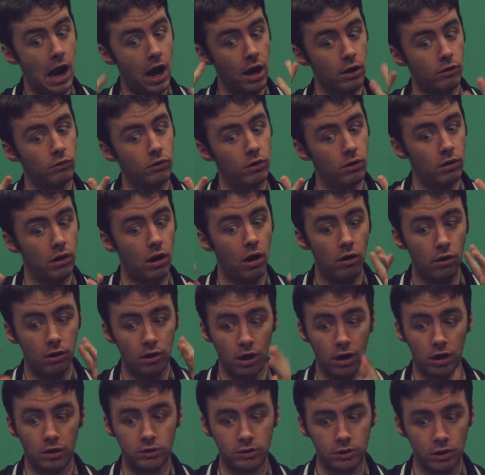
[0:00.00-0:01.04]
I don't know. Oh
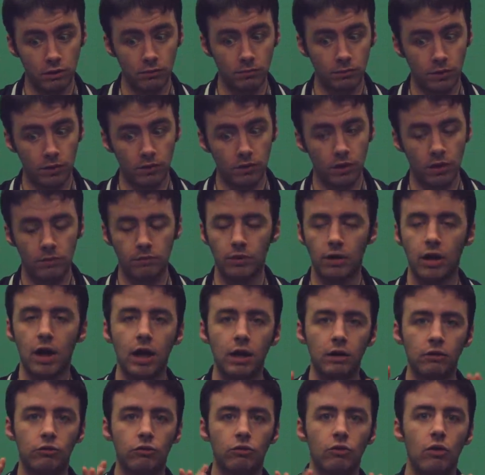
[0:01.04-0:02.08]
gosh, something's happening.
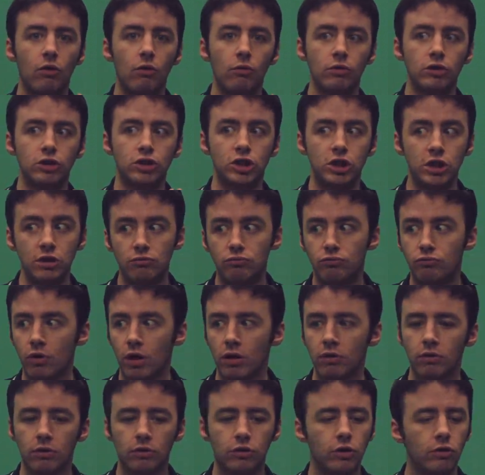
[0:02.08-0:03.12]
And so she
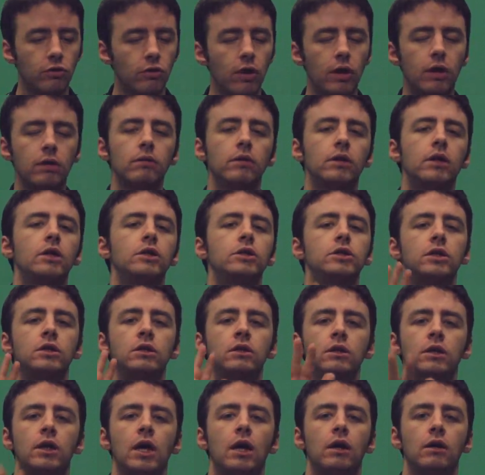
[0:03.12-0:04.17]
runs. She goes like, "Can she?
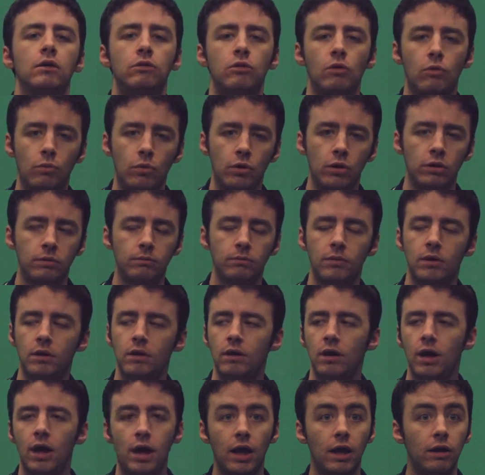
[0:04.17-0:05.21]
Got it. Don't worry."
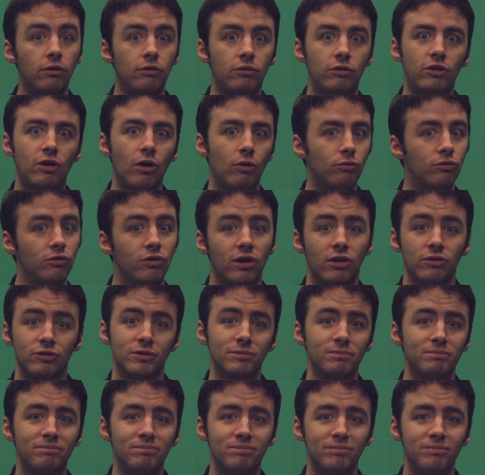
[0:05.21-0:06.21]
And goes and does it.